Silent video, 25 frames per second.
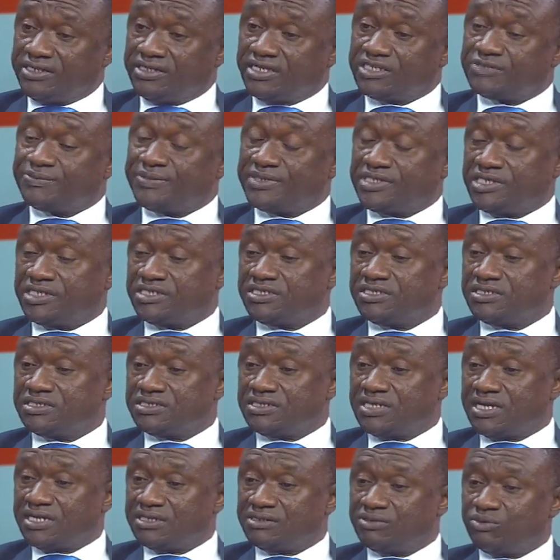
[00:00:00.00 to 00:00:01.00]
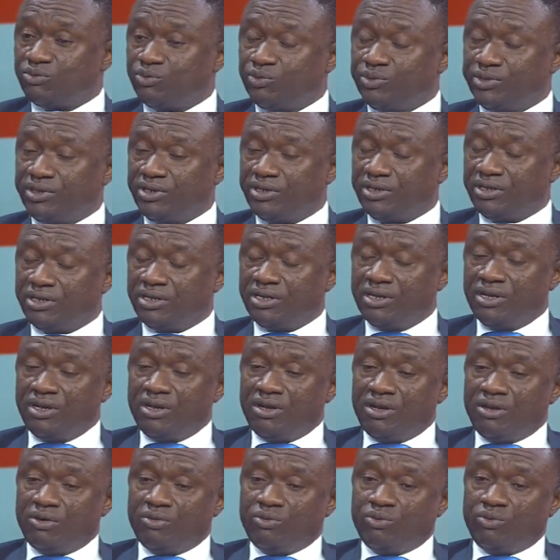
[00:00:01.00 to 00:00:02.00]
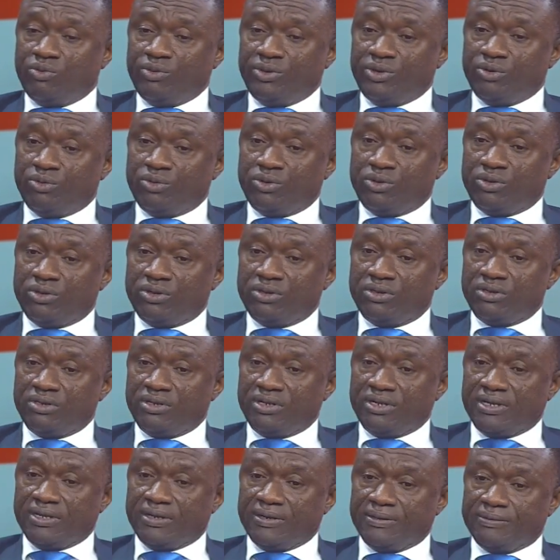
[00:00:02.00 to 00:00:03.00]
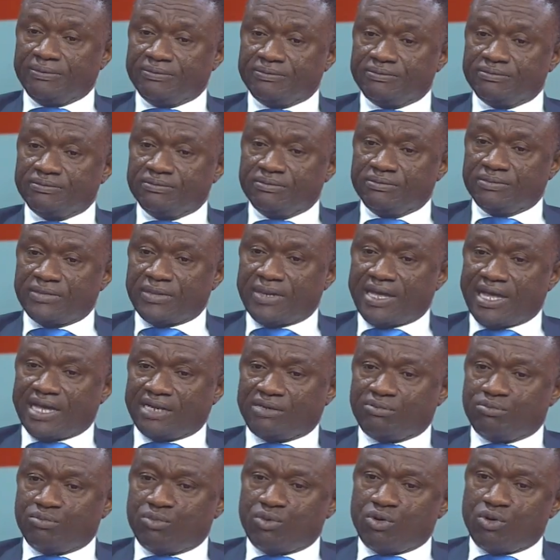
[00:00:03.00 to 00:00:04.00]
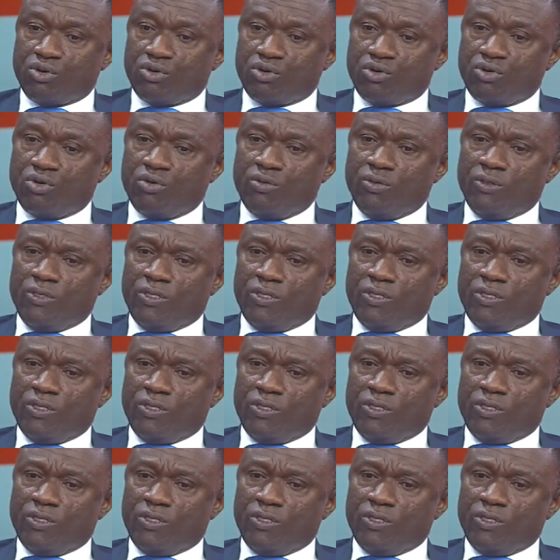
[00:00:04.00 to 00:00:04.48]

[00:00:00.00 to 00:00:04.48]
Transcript: The expectation is that we will add more